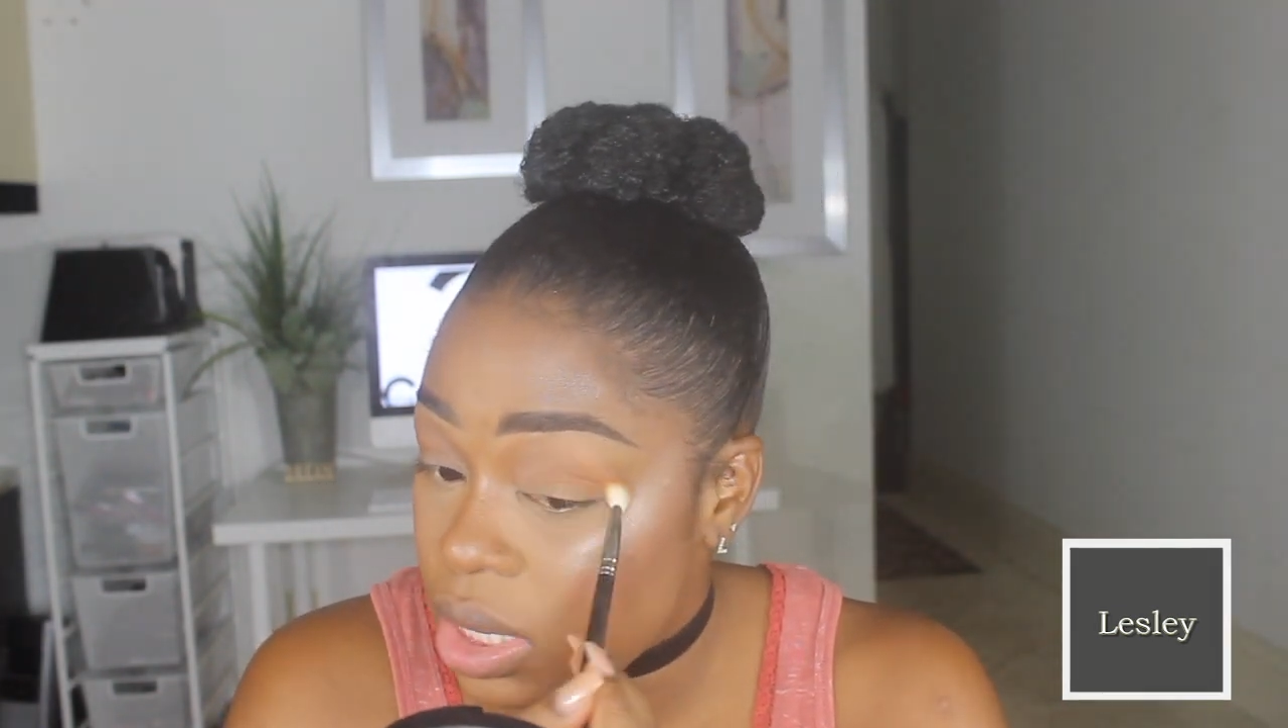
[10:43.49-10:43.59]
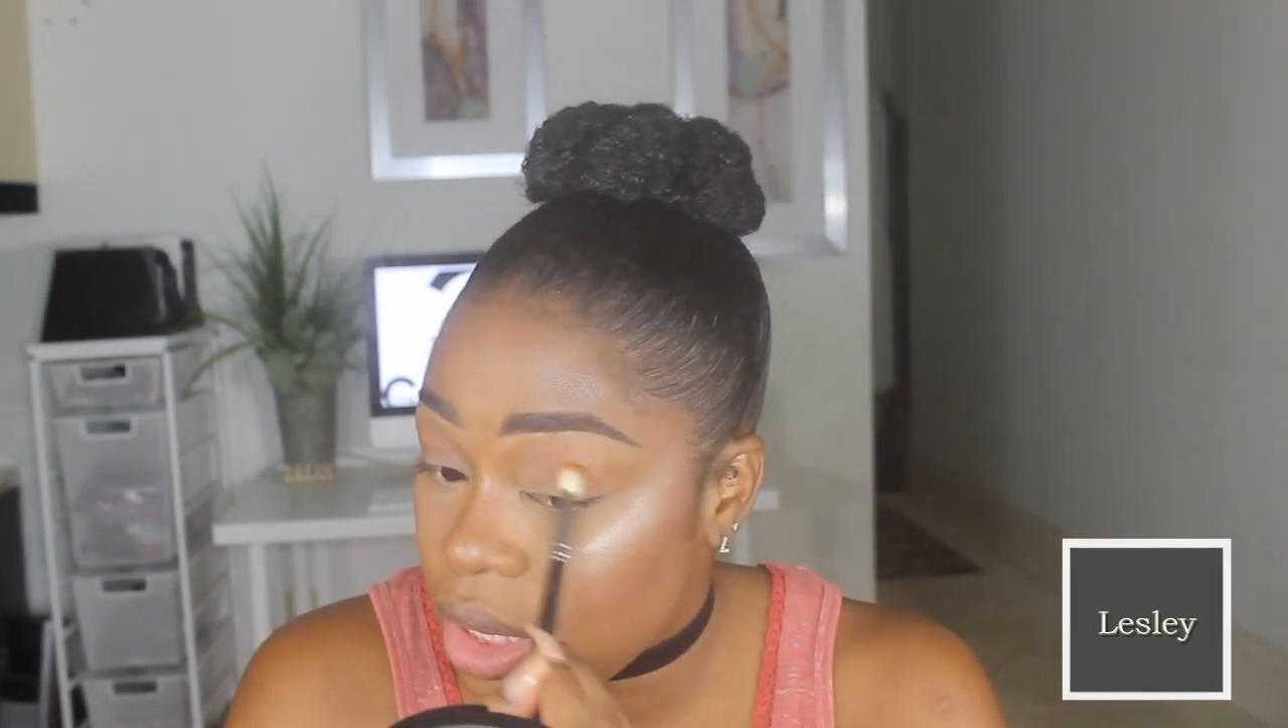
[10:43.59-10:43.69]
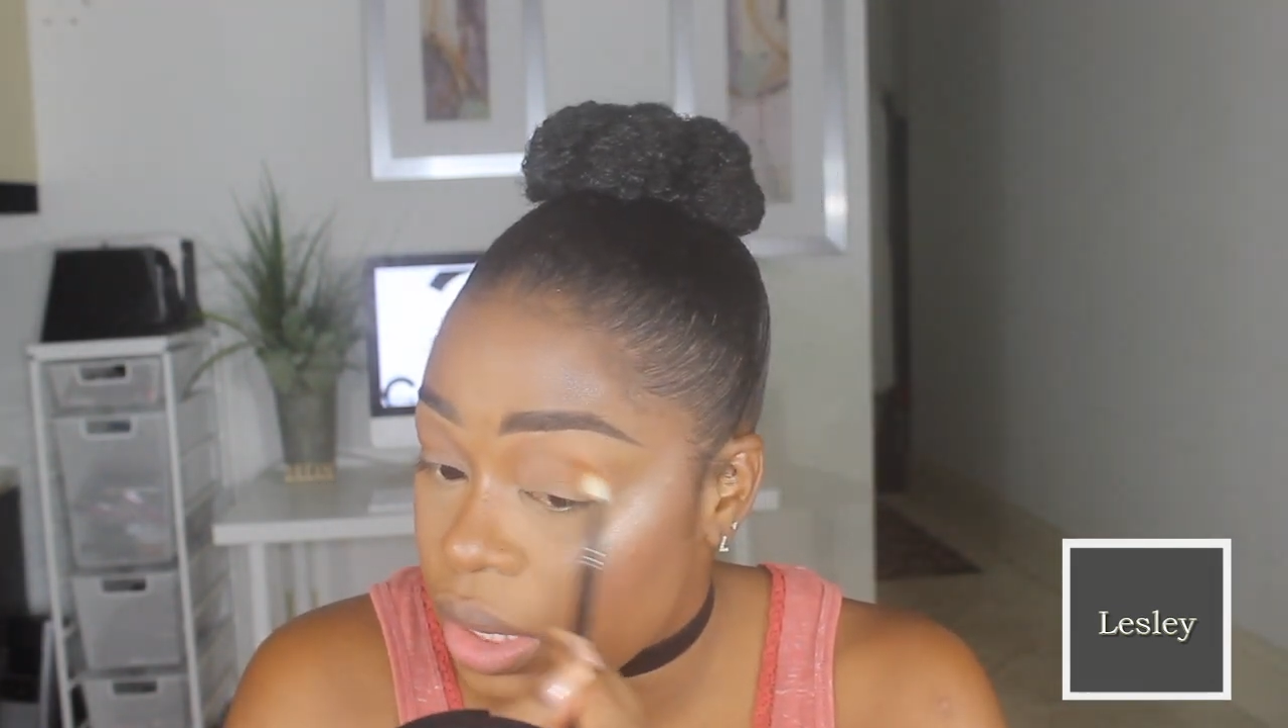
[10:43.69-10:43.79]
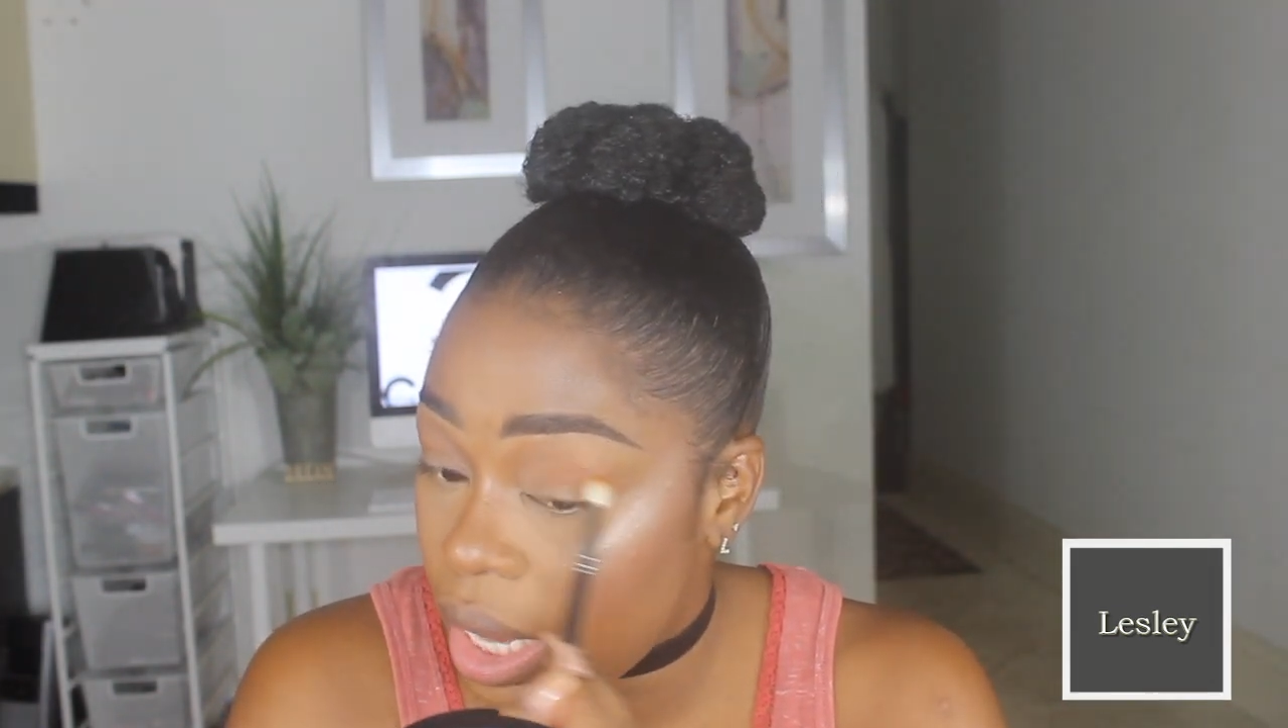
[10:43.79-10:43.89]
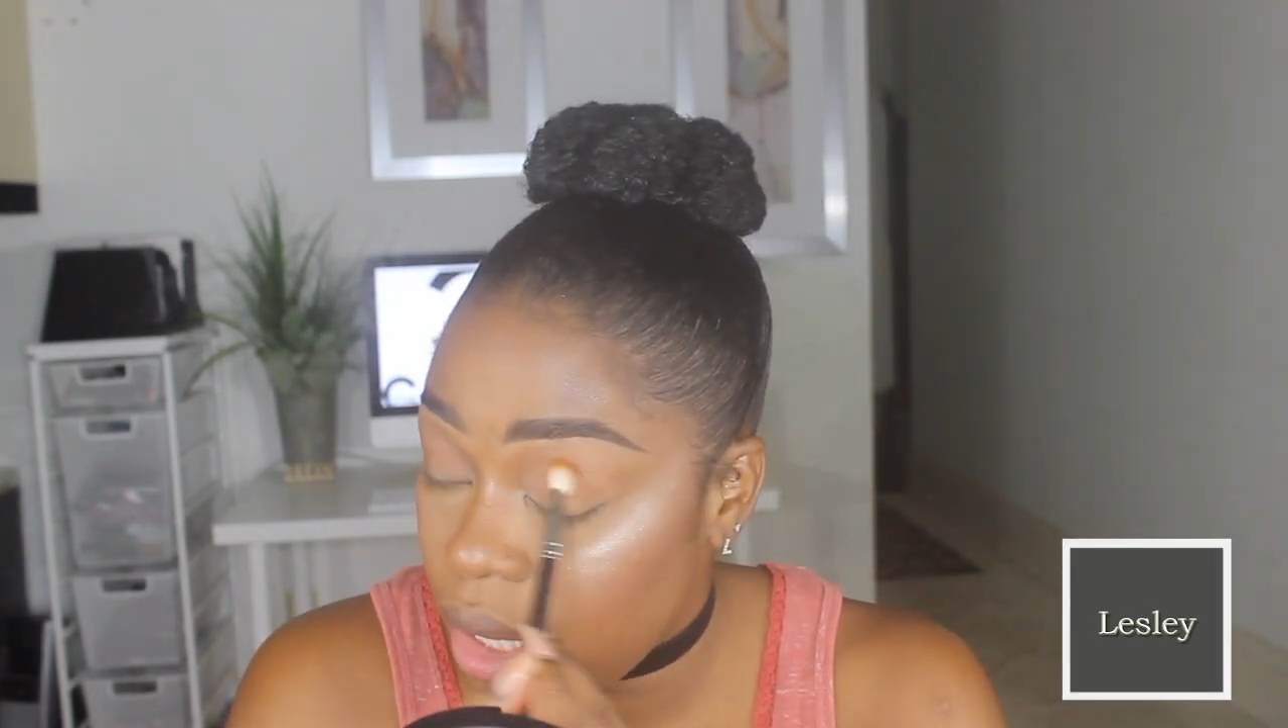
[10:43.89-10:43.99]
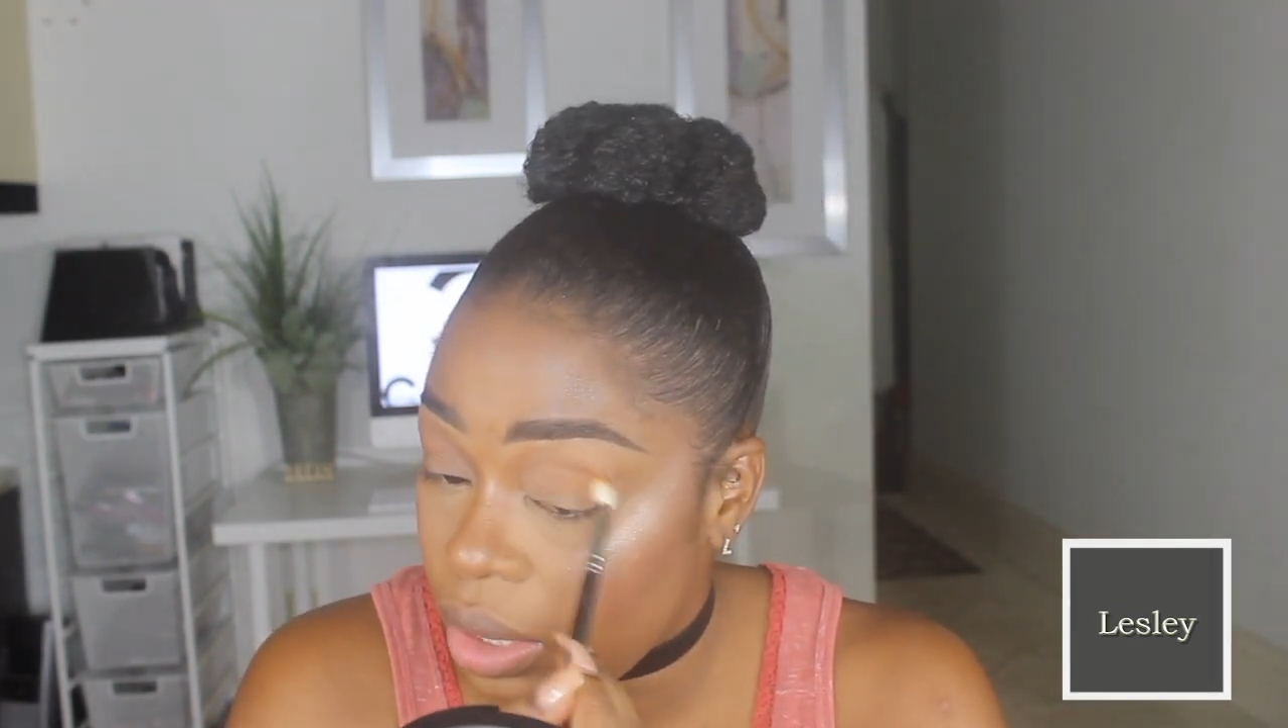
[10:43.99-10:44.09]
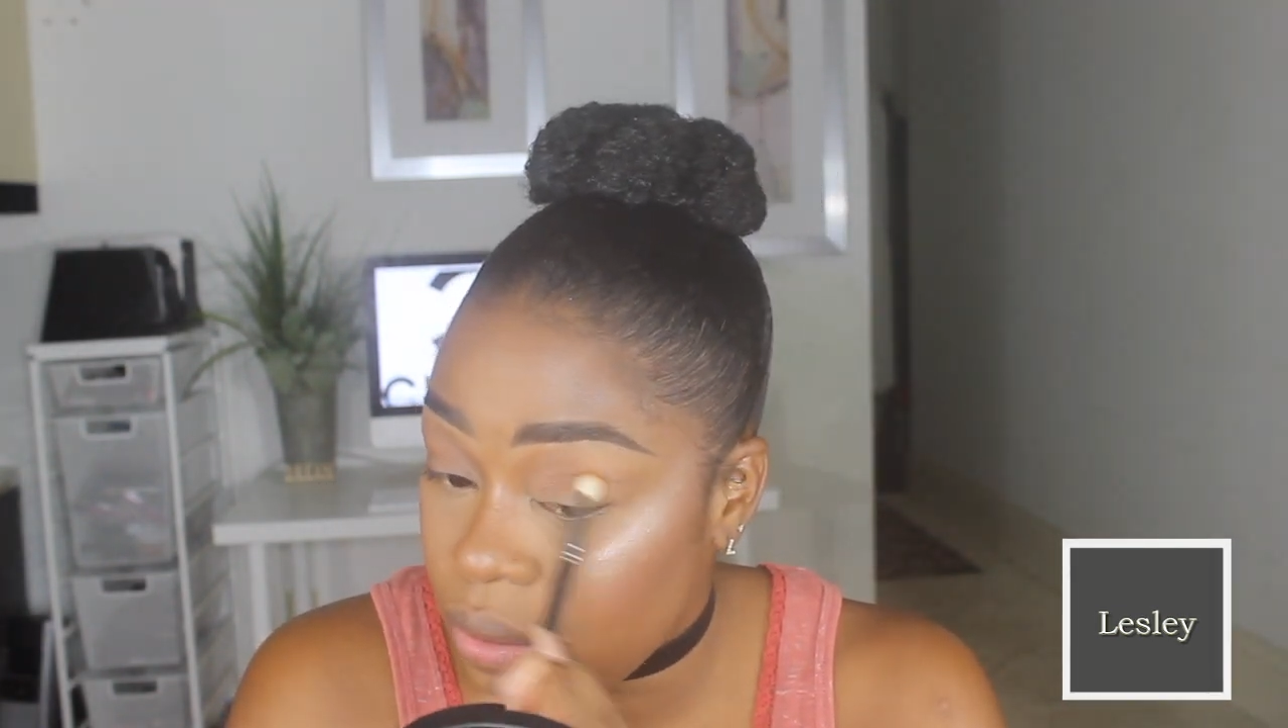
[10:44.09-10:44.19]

to try to